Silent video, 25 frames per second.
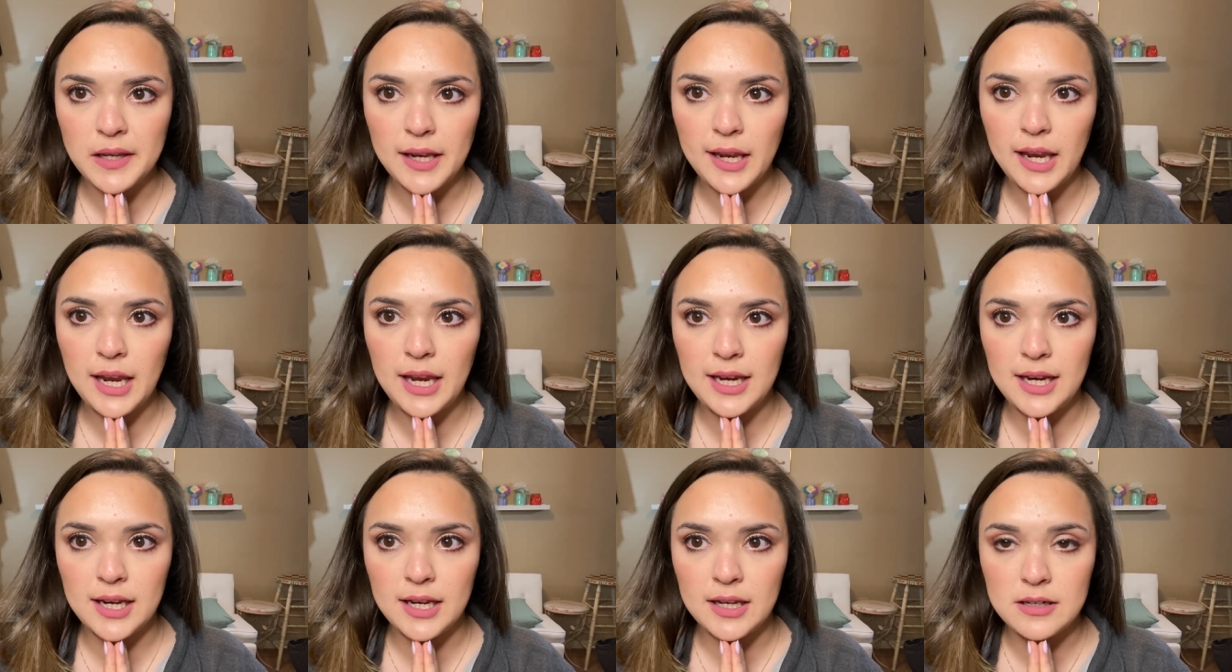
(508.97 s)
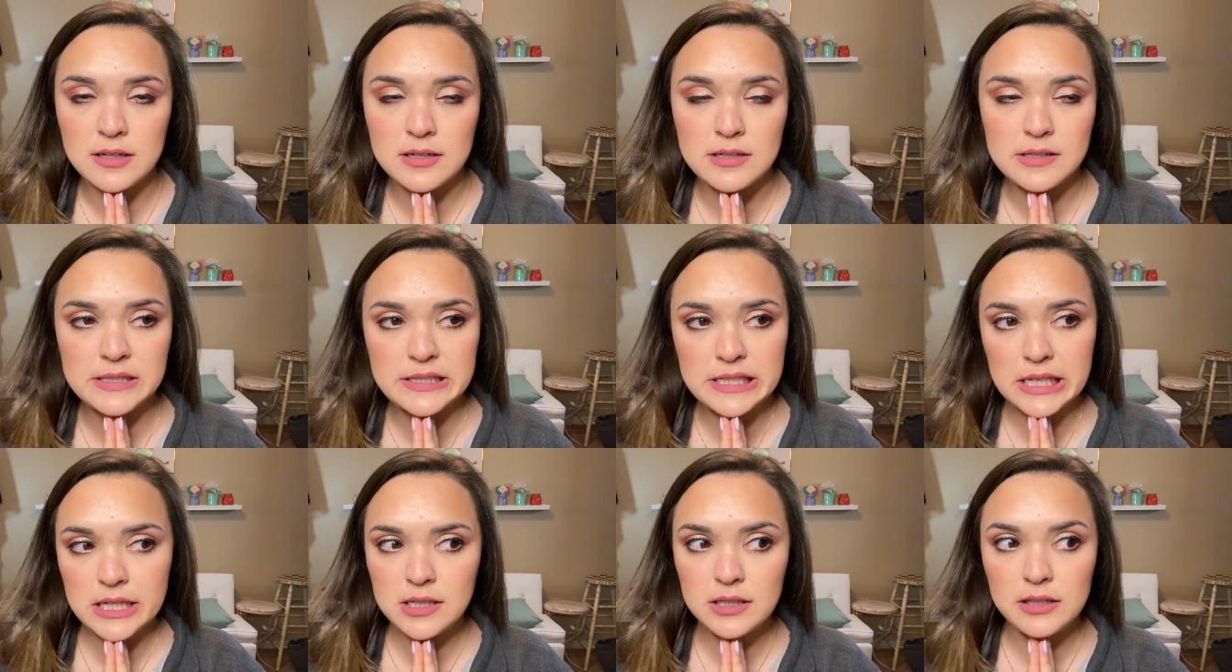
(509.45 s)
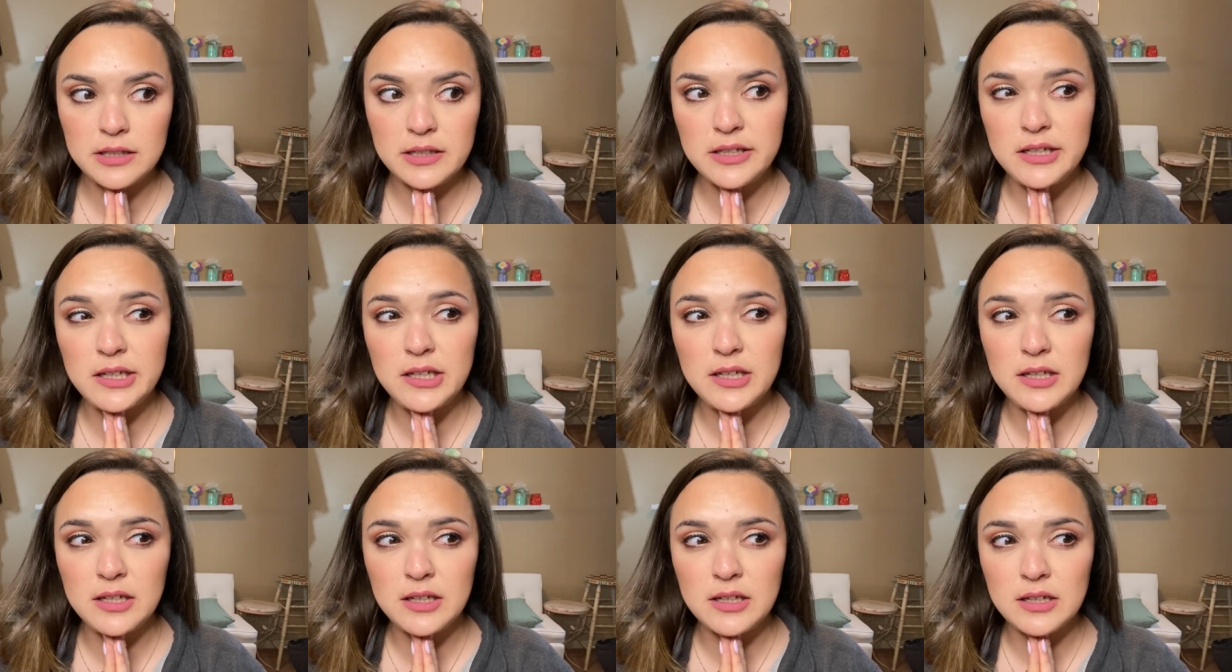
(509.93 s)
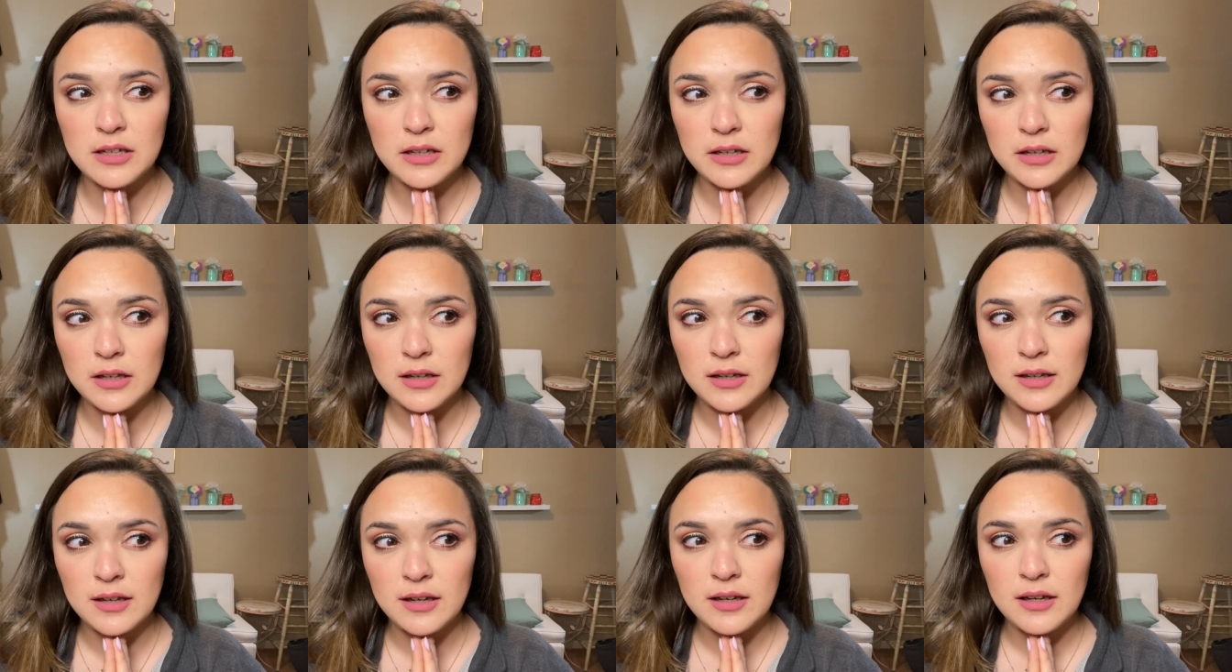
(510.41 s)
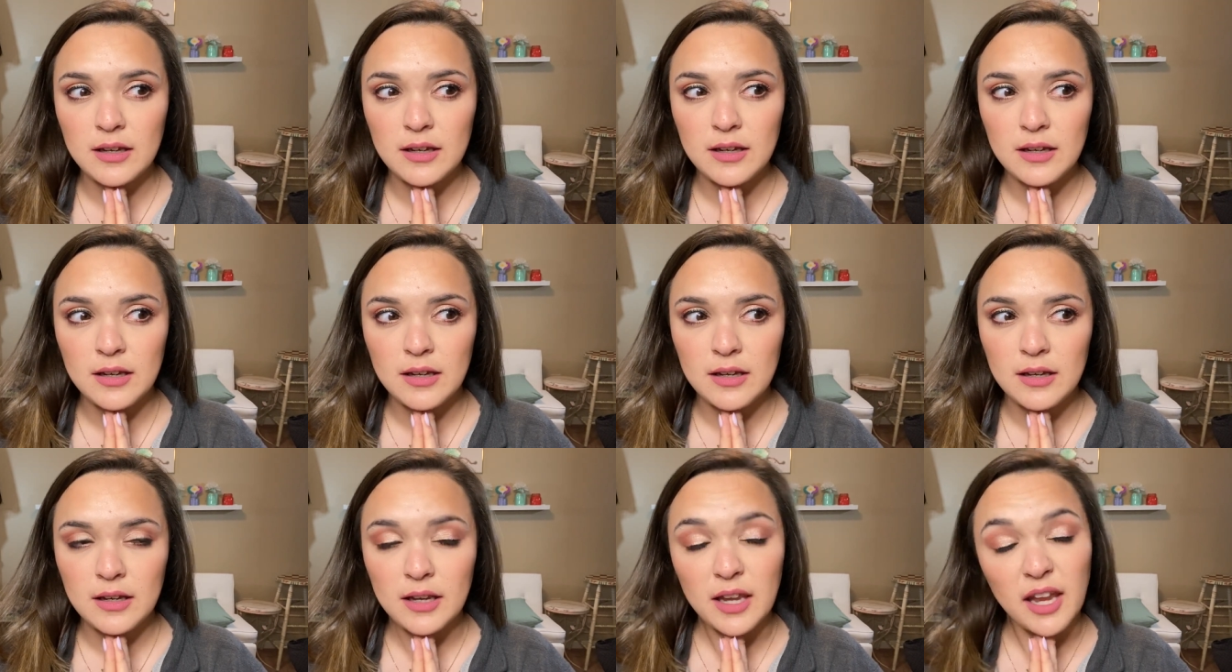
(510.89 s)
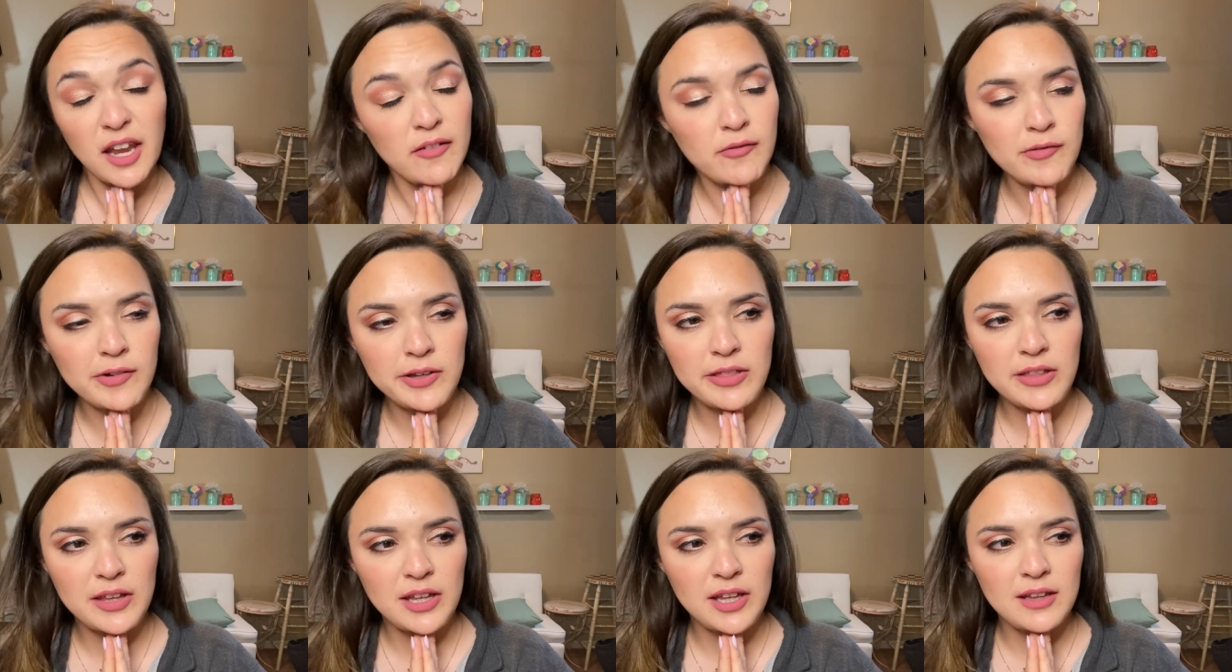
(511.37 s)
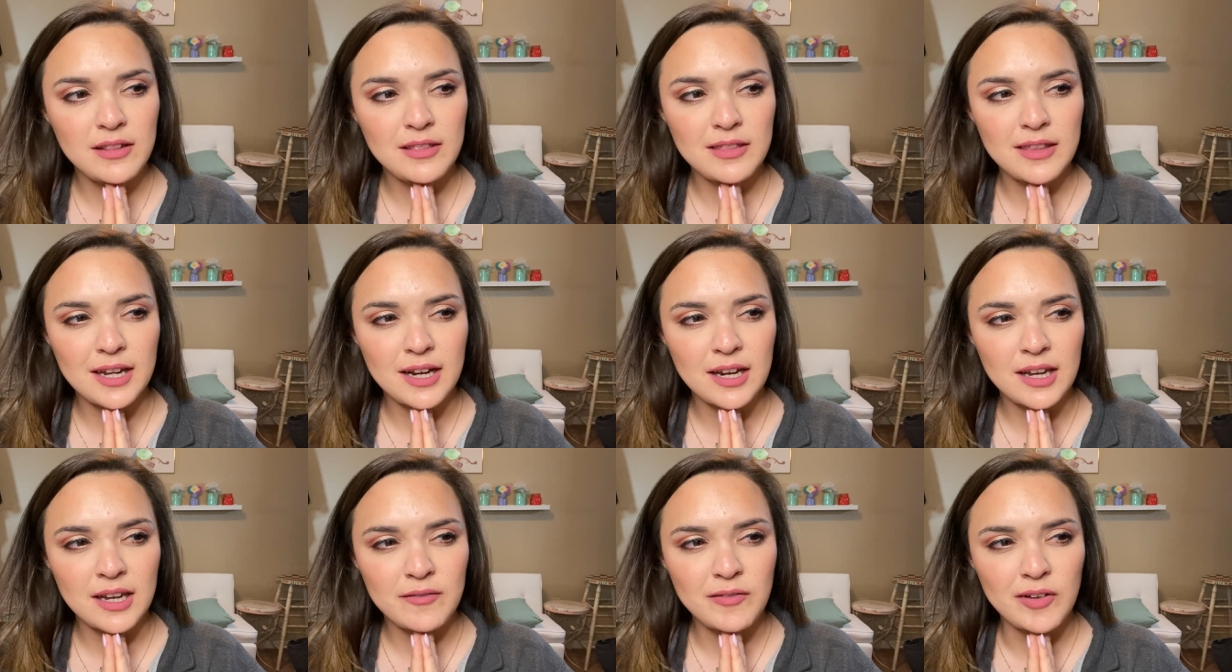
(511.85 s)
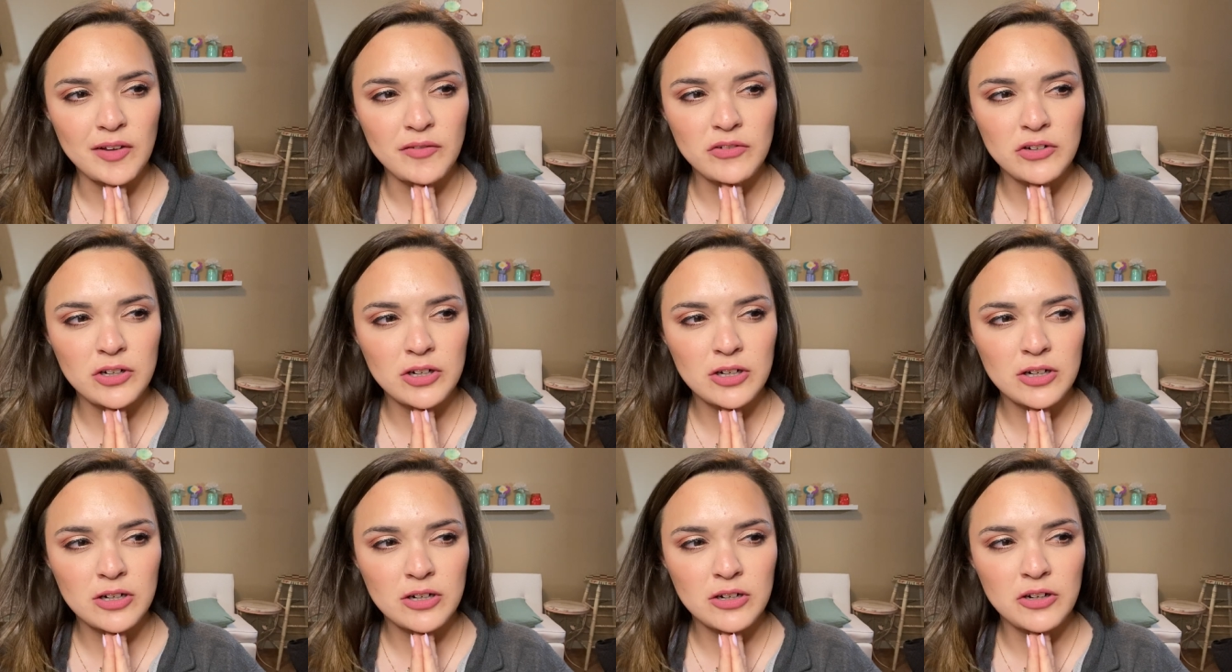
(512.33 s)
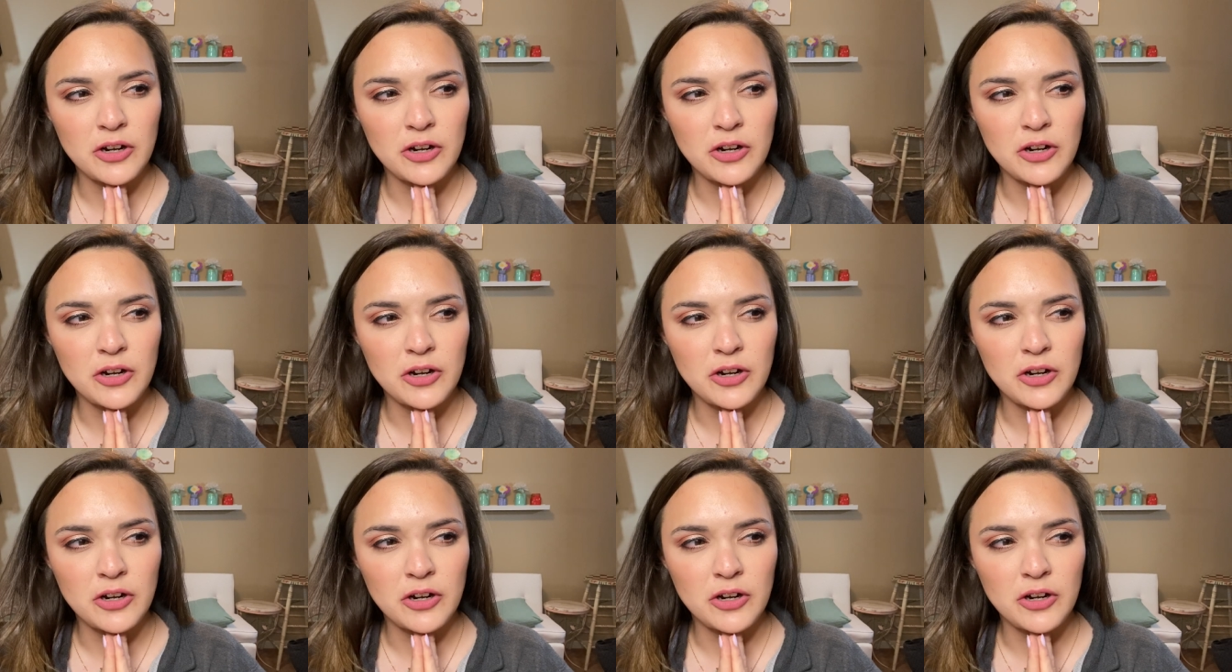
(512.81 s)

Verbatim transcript: And suddenly everything that I've ever